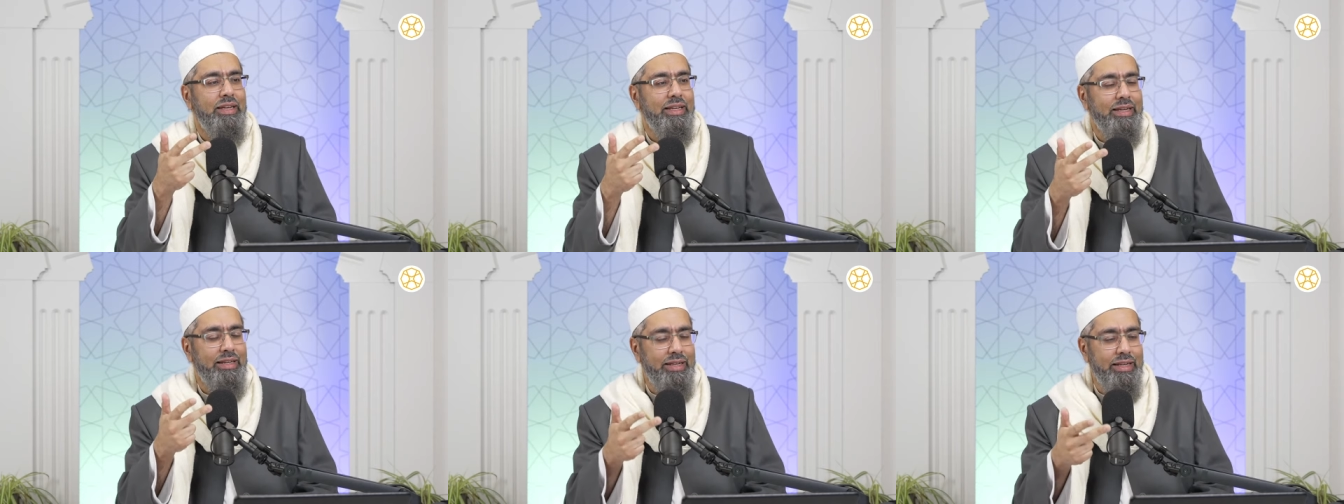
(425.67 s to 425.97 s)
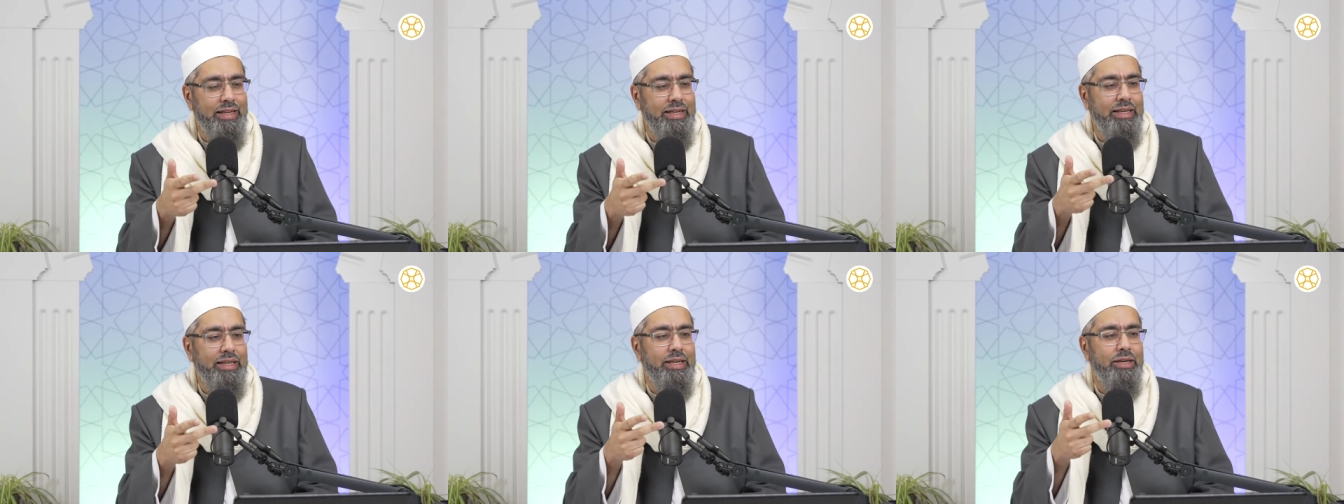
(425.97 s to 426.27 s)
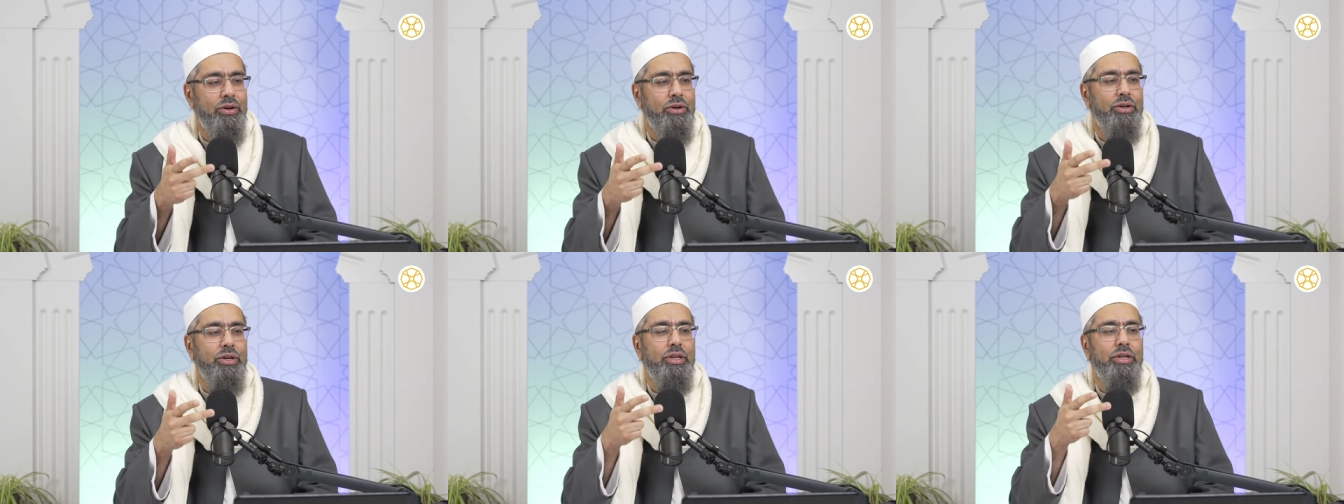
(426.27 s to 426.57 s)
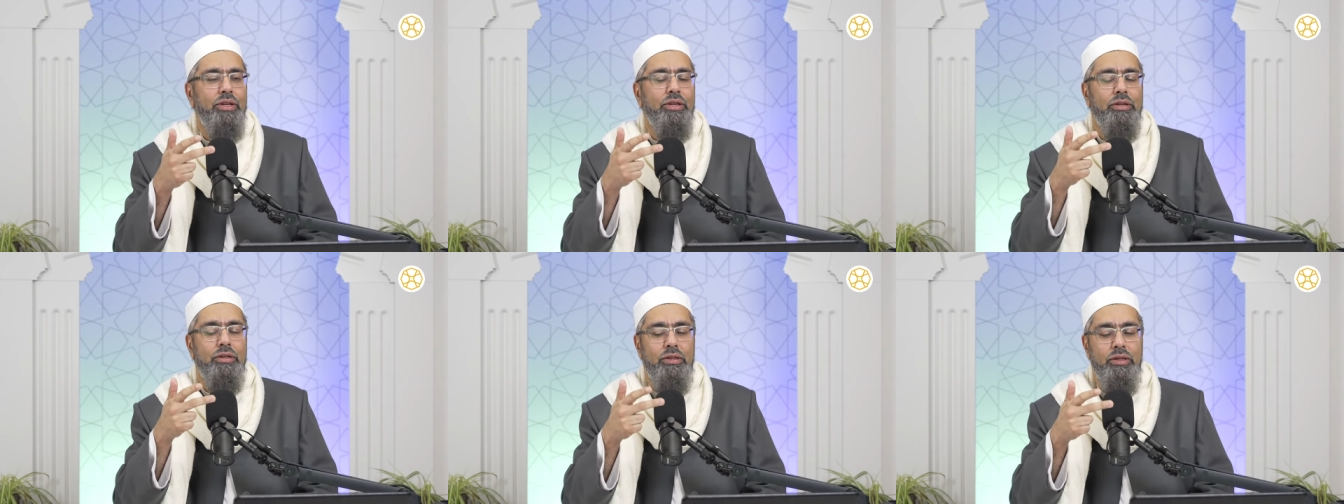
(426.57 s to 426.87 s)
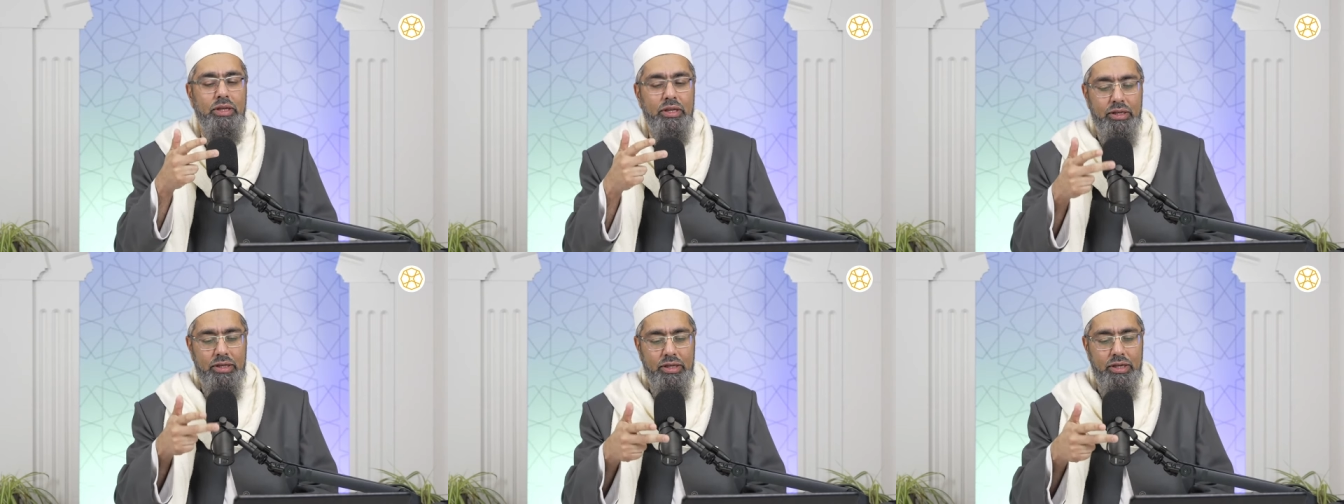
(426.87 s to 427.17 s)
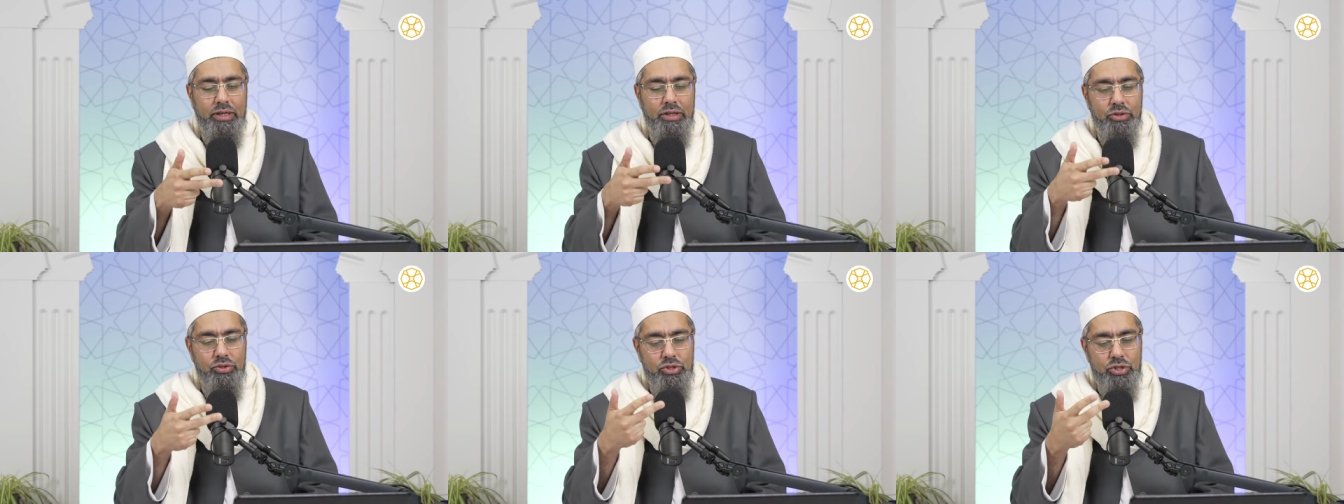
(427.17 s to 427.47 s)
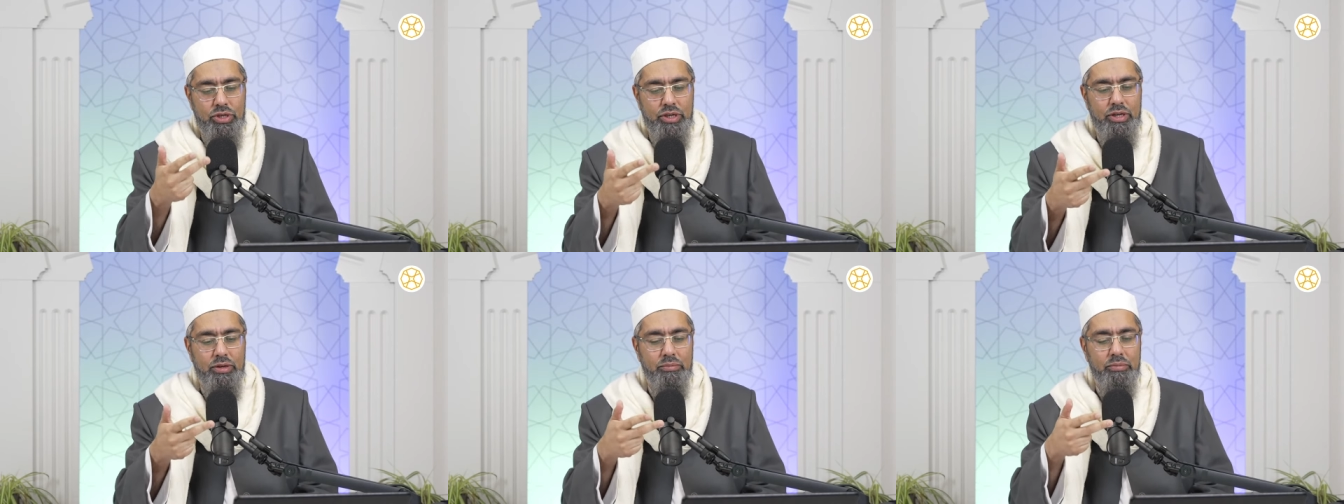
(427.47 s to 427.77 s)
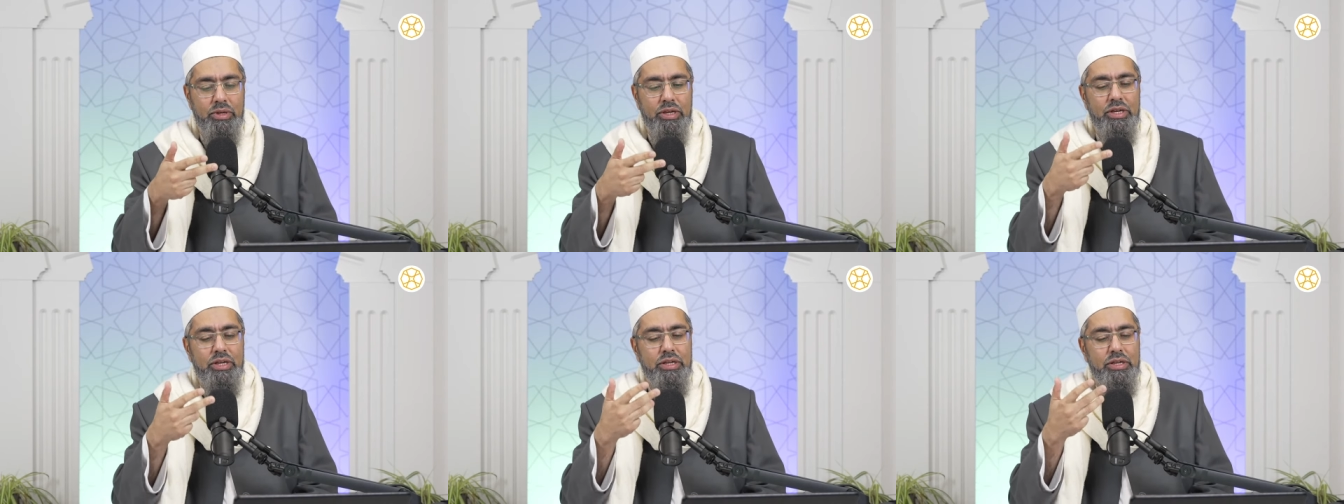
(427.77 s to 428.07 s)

needy on needy to him,